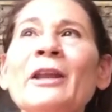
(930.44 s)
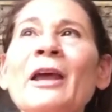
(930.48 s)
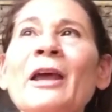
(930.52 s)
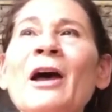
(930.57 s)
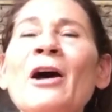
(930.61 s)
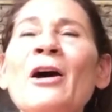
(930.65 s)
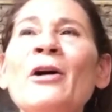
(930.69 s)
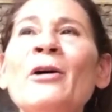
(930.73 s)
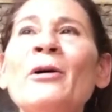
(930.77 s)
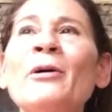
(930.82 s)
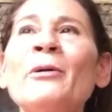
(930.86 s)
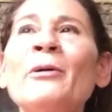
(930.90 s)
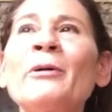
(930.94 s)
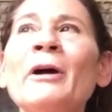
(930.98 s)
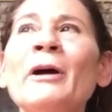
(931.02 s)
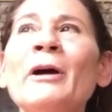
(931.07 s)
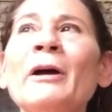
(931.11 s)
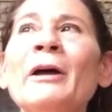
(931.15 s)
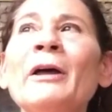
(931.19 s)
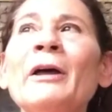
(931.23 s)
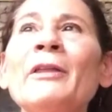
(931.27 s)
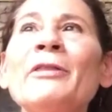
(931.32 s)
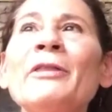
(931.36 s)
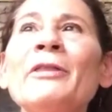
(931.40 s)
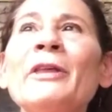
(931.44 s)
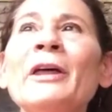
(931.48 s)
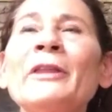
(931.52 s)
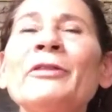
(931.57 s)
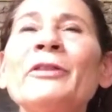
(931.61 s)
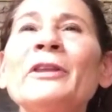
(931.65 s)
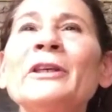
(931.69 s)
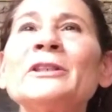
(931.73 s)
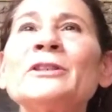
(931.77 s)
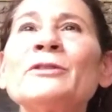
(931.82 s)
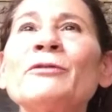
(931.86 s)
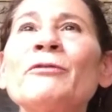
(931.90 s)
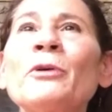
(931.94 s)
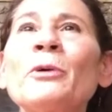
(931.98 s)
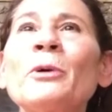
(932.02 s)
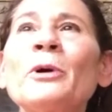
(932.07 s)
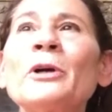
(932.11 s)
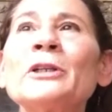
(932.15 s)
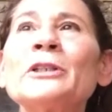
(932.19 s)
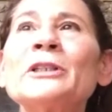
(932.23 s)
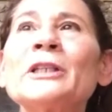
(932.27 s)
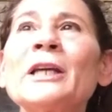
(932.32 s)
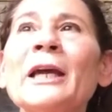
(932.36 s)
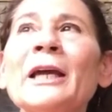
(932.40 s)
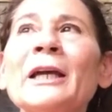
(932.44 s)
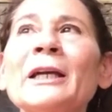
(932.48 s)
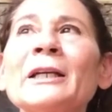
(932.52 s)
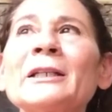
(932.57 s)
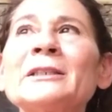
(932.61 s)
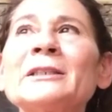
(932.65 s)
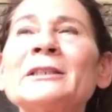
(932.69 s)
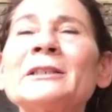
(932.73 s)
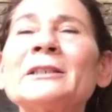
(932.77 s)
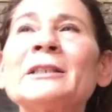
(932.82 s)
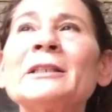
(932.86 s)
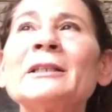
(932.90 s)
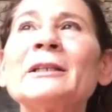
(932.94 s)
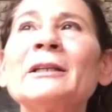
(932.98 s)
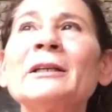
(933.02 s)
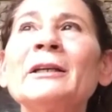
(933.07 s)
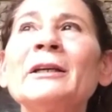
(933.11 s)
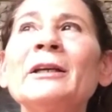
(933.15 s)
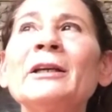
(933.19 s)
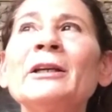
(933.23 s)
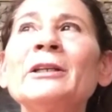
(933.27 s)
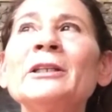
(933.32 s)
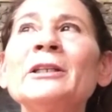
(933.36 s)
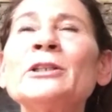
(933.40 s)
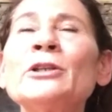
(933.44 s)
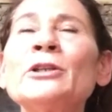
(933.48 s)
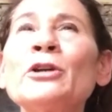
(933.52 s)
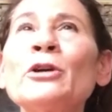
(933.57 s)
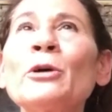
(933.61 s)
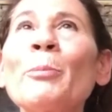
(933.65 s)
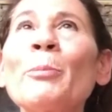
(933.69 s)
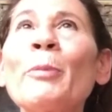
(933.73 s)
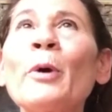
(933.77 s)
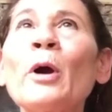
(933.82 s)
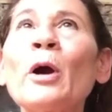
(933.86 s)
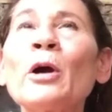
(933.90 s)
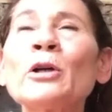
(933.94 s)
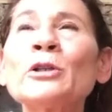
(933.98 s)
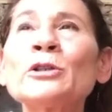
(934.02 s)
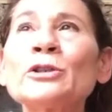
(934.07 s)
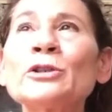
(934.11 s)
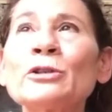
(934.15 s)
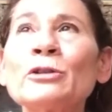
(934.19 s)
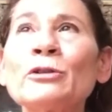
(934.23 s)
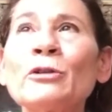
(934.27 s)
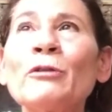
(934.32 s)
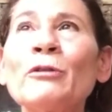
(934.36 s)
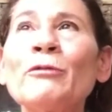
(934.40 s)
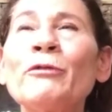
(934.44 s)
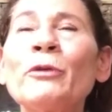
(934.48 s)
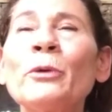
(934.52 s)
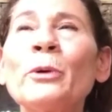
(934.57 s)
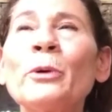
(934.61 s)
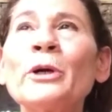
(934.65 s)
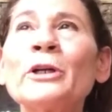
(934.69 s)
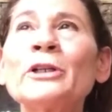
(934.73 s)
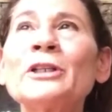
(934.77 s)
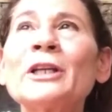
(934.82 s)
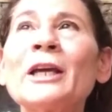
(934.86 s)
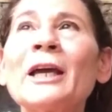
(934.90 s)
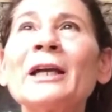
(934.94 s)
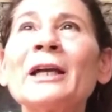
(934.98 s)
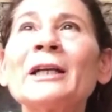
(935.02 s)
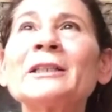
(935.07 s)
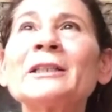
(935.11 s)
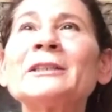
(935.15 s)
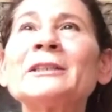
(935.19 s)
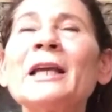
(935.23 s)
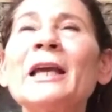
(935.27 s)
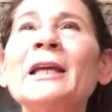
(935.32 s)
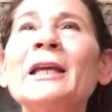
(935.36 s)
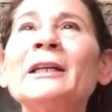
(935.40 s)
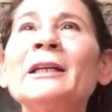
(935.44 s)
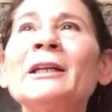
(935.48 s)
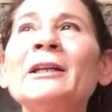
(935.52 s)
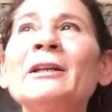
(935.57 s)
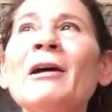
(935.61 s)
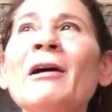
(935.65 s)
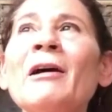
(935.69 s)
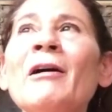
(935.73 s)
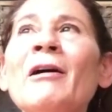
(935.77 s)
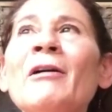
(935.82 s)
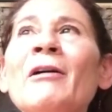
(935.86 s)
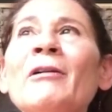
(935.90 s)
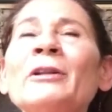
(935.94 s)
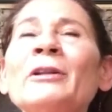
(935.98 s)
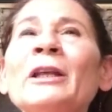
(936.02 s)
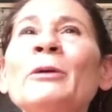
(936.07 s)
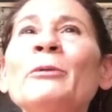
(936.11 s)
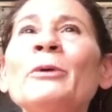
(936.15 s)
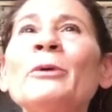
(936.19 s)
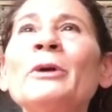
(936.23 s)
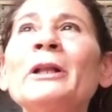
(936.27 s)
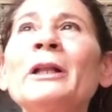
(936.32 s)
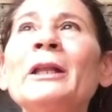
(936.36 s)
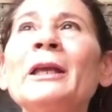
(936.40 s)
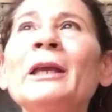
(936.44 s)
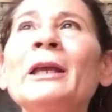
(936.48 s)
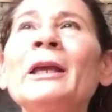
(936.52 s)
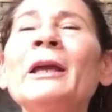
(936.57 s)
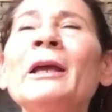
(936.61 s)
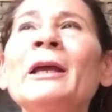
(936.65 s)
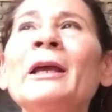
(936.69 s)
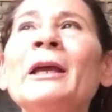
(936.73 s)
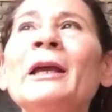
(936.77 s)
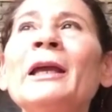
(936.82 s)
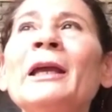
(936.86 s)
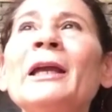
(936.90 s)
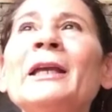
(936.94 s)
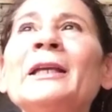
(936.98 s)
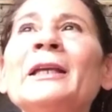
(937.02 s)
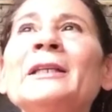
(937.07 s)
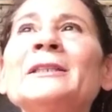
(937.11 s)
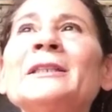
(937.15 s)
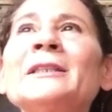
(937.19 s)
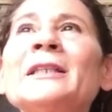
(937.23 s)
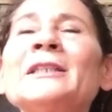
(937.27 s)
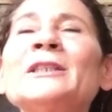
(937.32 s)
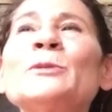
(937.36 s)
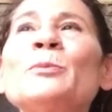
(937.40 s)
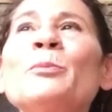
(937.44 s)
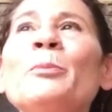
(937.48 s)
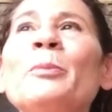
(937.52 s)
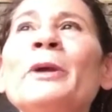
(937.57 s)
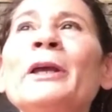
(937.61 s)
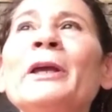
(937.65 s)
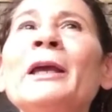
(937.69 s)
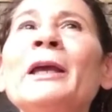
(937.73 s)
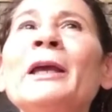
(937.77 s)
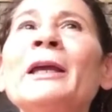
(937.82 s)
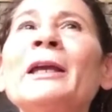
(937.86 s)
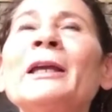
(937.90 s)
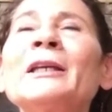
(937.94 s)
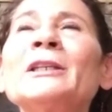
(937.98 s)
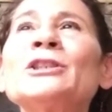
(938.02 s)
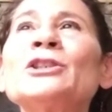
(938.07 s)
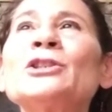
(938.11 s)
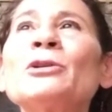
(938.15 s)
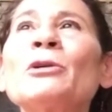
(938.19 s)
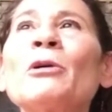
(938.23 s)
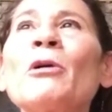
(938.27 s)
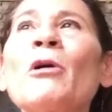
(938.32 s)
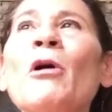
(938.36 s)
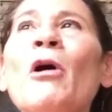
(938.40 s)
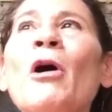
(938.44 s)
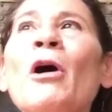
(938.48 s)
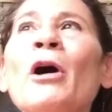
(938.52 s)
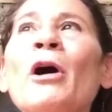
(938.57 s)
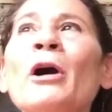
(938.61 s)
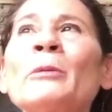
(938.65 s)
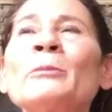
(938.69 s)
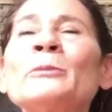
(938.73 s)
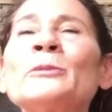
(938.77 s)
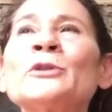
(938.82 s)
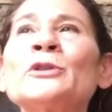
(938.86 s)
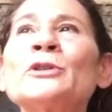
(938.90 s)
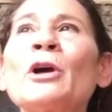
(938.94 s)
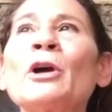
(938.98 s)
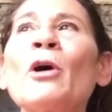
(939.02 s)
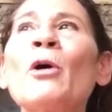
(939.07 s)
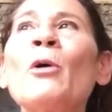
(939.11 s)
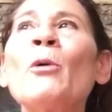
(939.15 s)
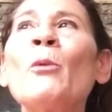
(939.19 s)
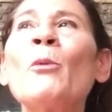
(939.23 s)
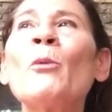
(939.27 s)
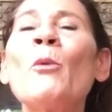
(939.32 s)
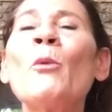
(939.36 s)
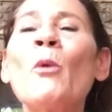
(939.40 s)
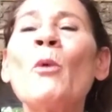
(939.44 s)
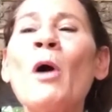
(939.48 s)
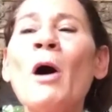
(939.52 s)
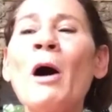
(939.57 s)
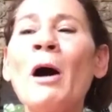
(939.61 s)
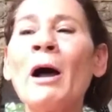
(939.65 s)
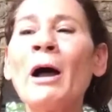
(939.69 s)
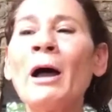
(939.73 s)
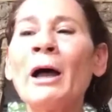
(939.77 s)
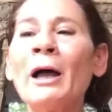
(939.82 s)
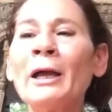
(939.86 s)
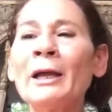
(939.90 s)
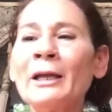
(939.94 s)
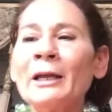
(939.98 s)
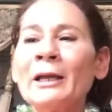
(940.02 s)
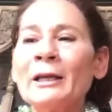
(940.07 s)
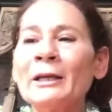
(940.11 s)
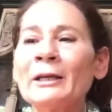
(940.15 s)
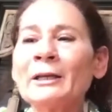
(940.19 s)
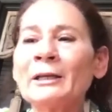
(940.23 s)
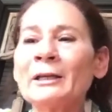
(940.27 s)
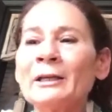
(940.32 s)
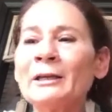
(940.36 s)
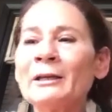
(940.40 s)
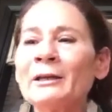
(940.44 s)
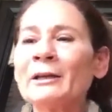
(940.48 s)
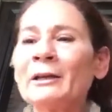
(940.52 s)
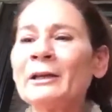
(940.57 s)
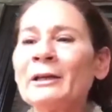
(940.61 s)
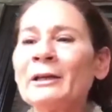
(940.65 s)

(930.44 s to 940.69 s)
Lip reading: Know that this vortex is your personal vortex, and it only really is as big as your arms go wide.